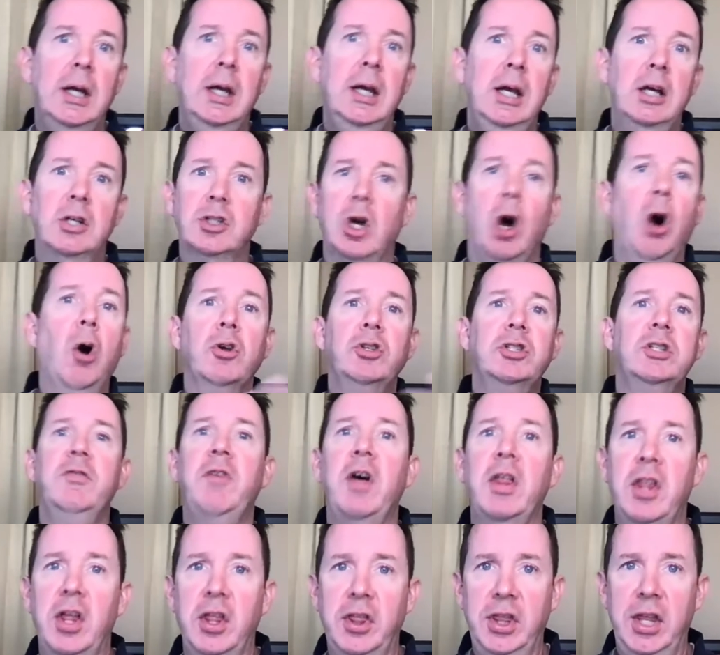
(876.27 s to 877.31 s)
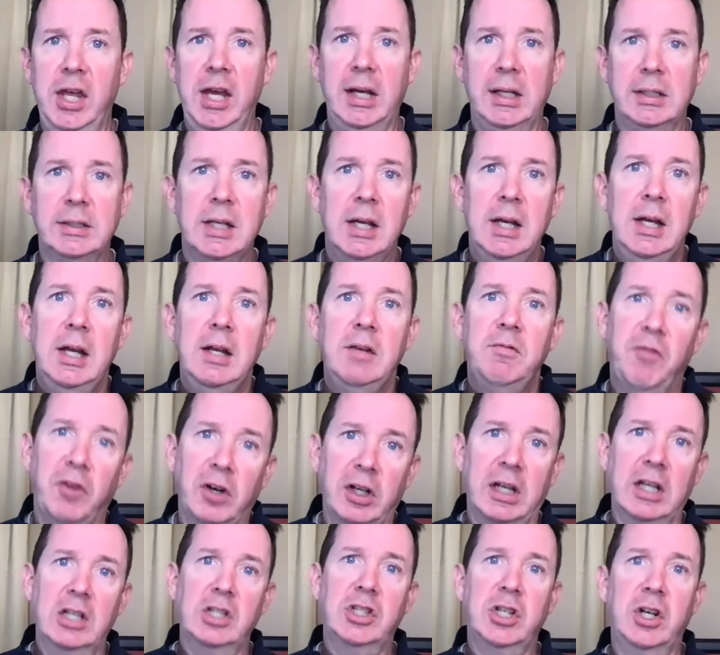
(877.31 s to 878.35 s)
There's a host of other things for
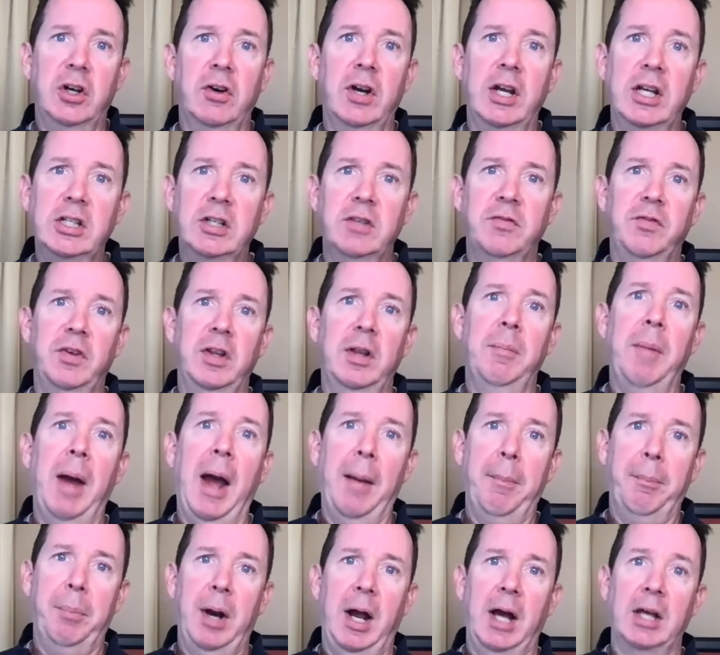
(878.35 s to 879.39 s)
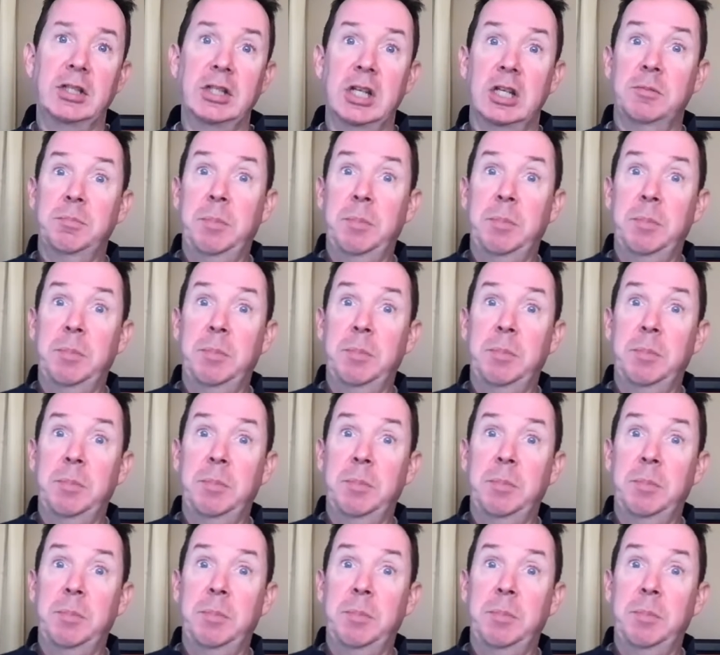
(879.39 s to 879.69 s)
consideration for the MAP process.